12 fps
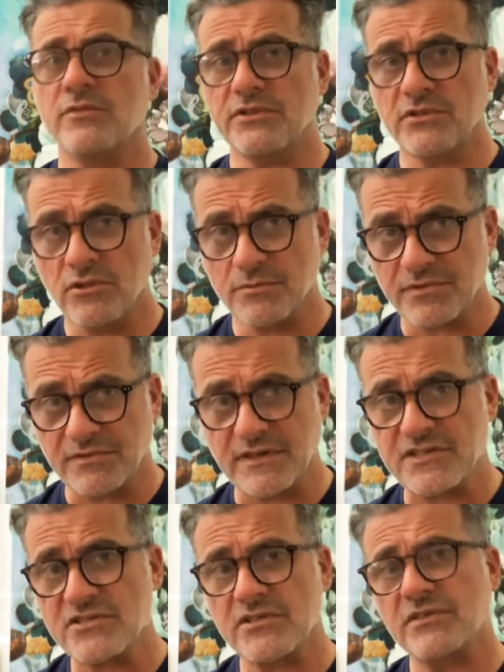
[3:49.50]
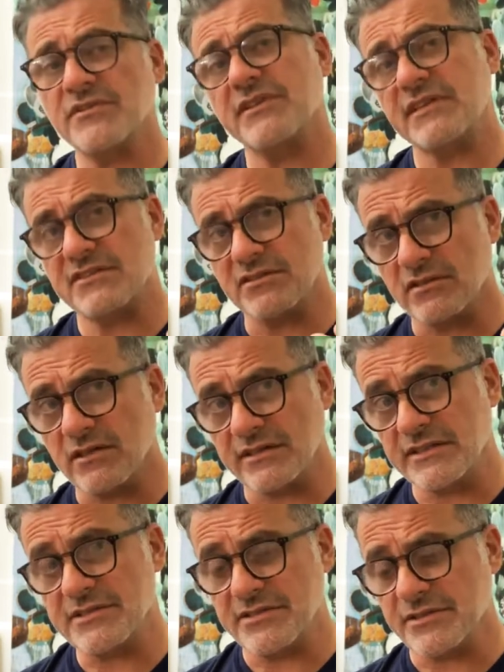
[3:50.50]
When you go professional, things are a lot
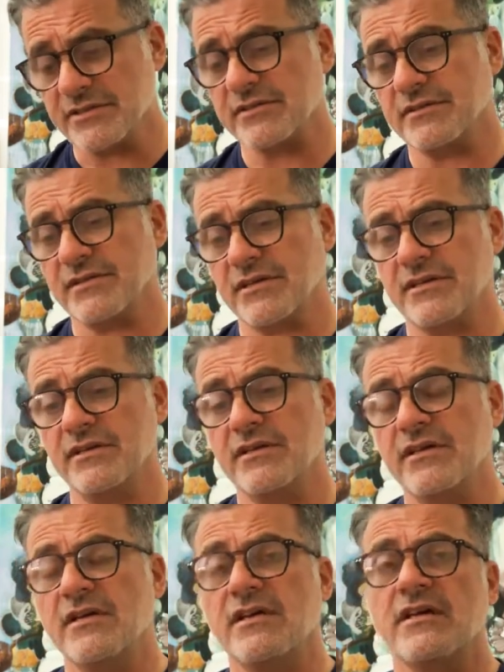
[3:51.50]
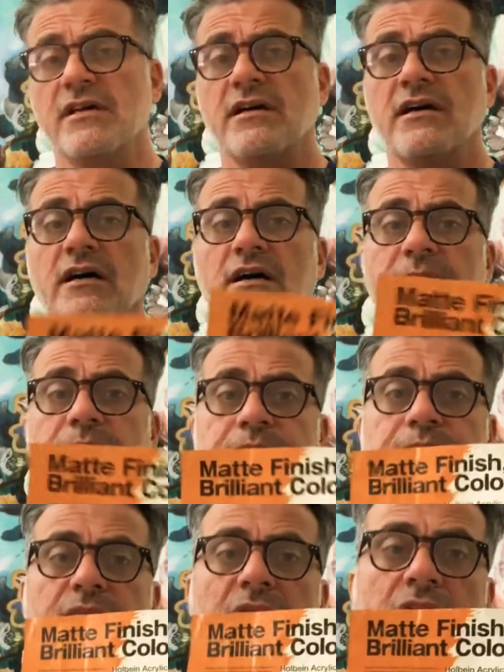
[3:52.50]
easier, okay? Um,
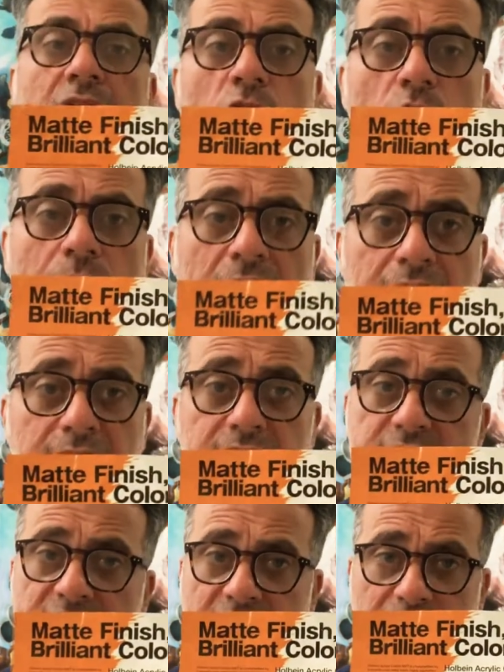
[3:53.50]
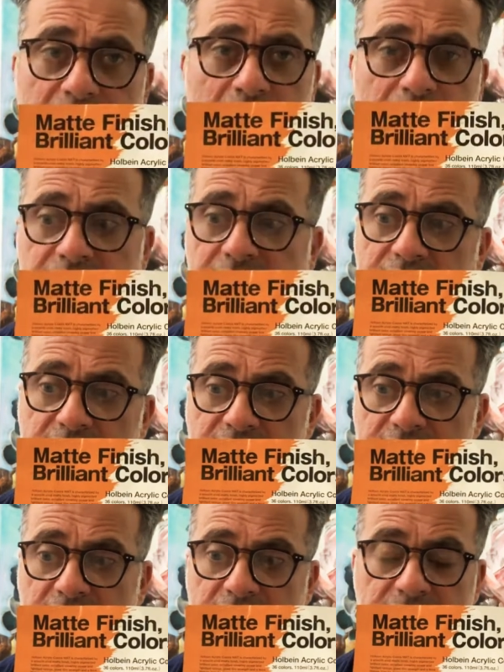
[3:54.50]
Holbein, same company
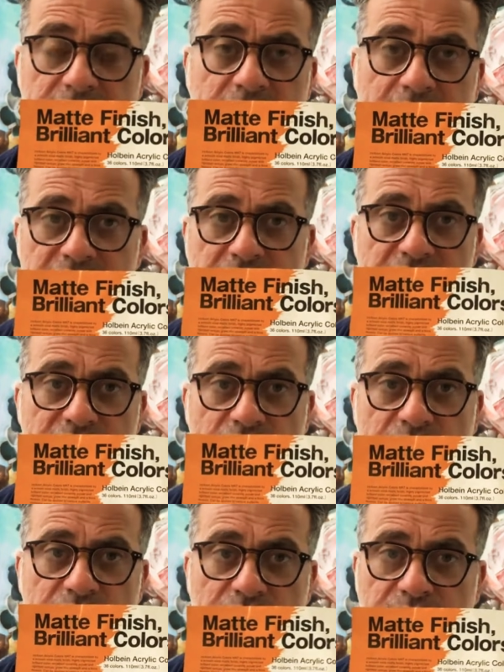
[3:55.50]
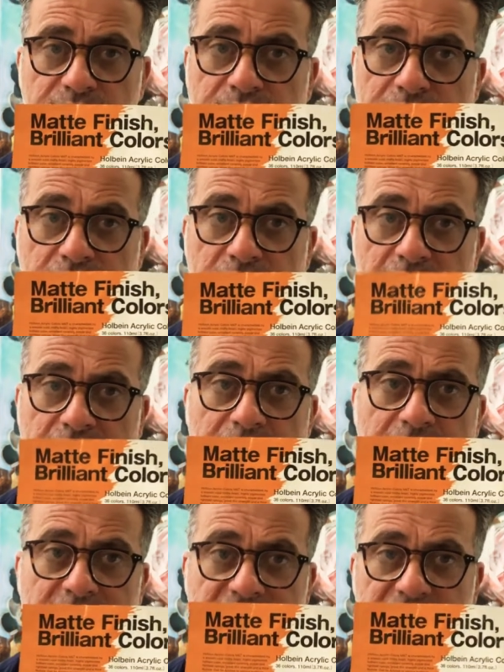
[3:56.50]
as uh, the last one I showed you, they
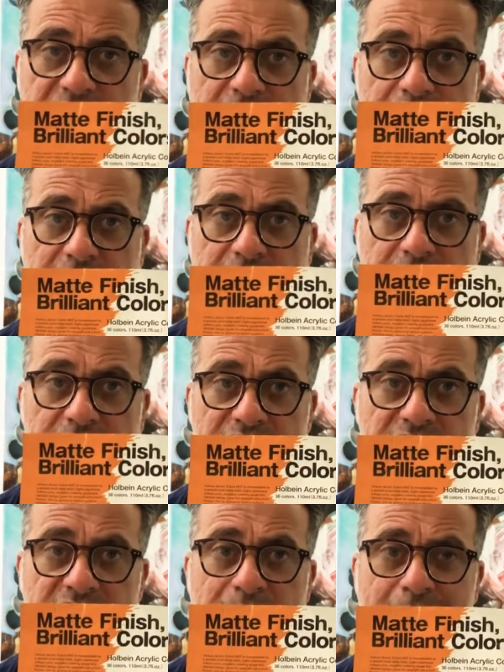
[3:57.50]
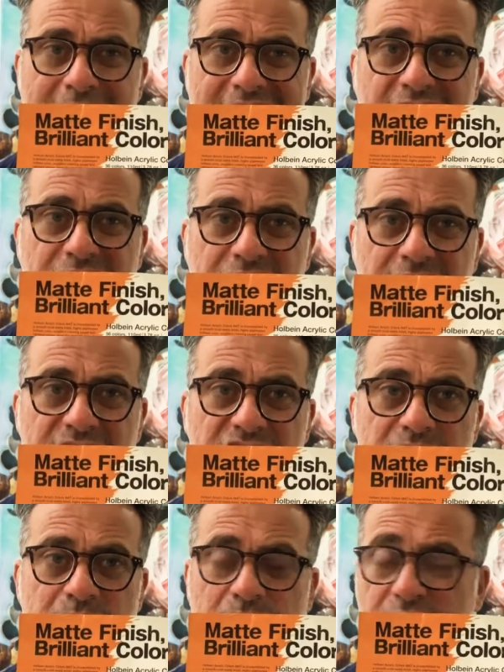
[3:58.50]
make this great paint, which is a matte
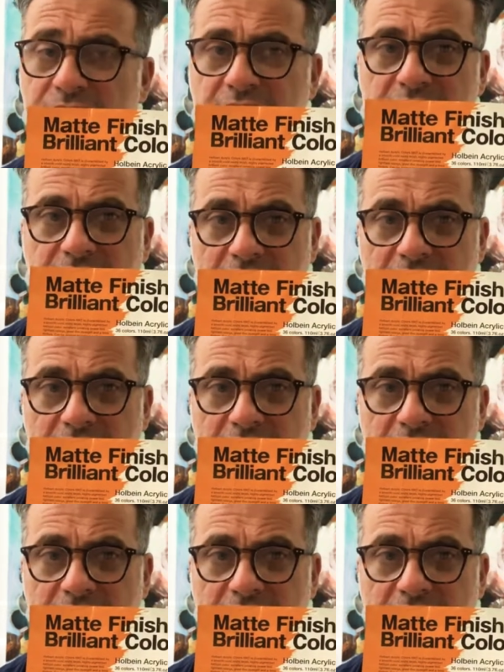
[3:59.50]
finish, brilliant